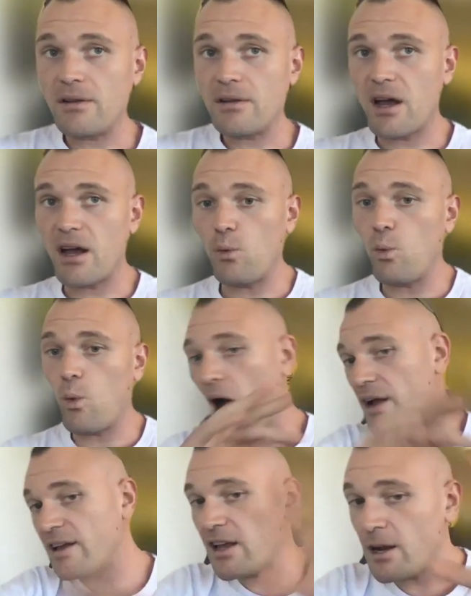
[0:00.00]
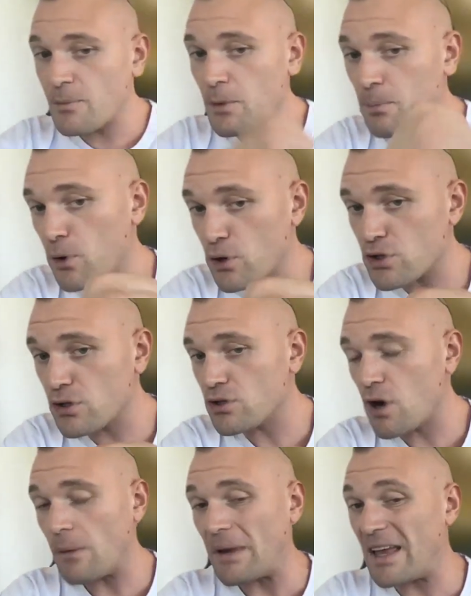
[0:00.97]
kind of walking it up the person's
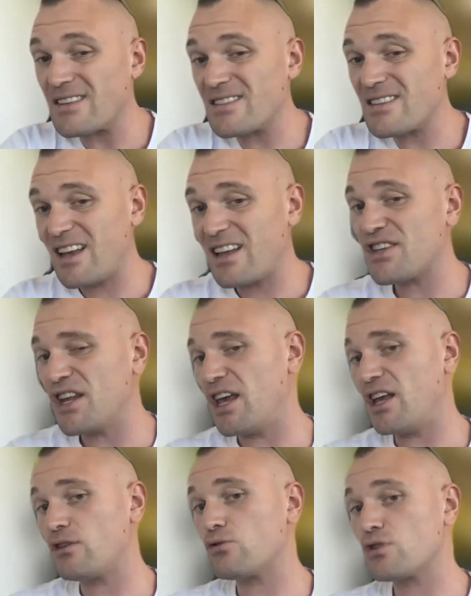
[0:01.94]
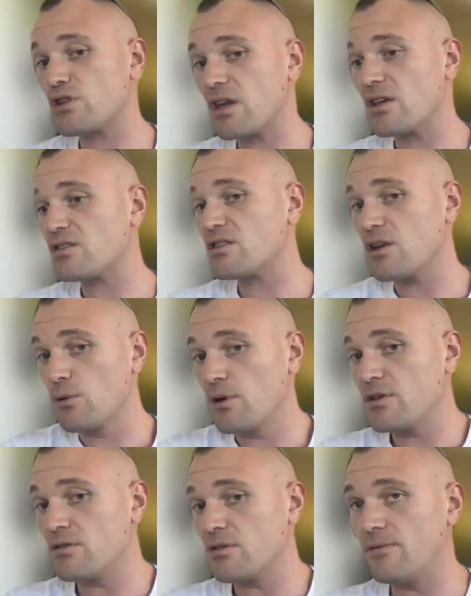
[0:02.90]
arm. It's an interesting
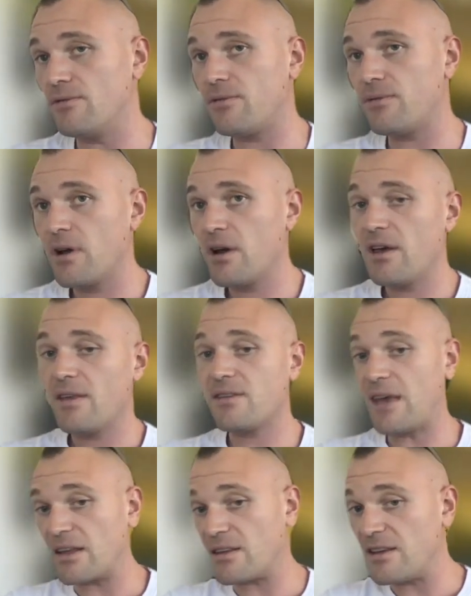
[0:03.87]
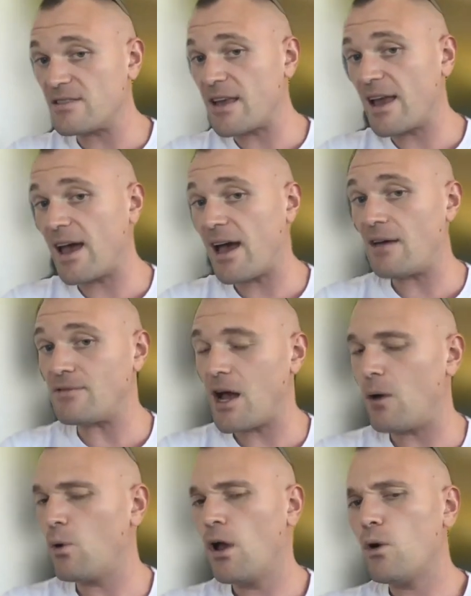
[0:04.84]
series of techniques they have.
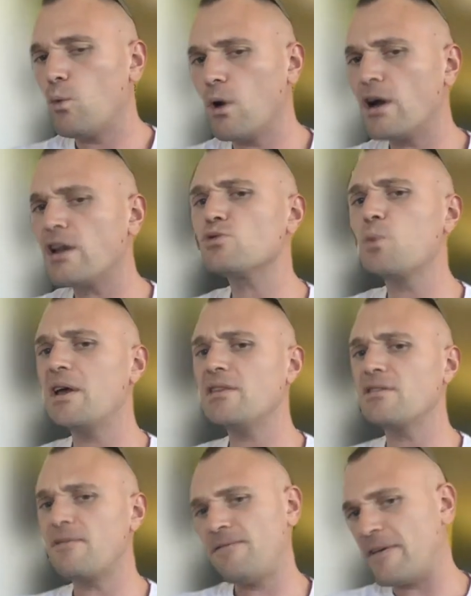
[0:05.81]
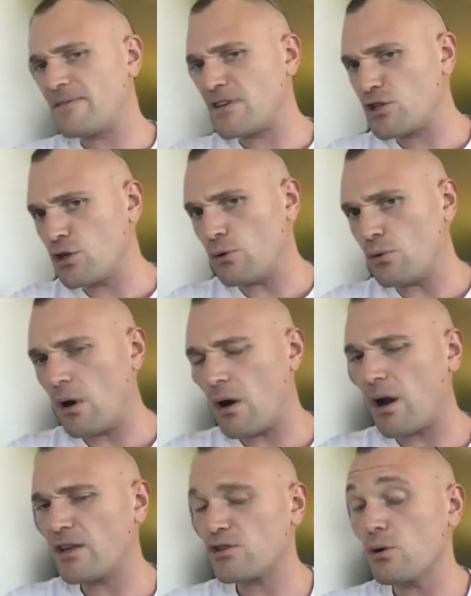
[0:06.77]
Now, what is with the 52? All
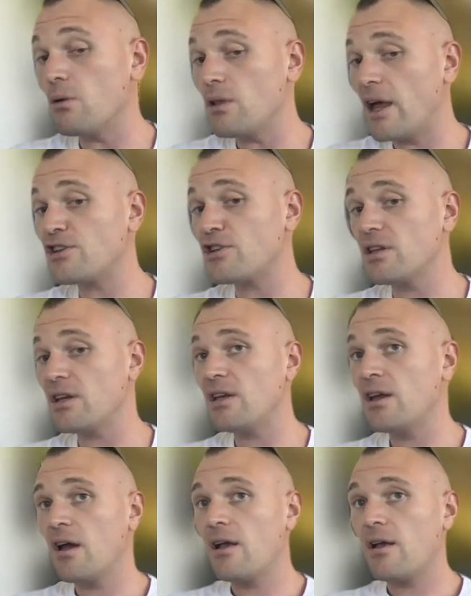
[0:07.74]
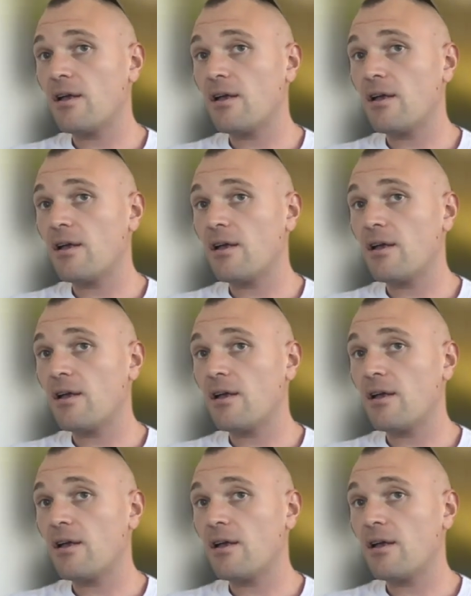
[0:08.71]
right. So allegedly,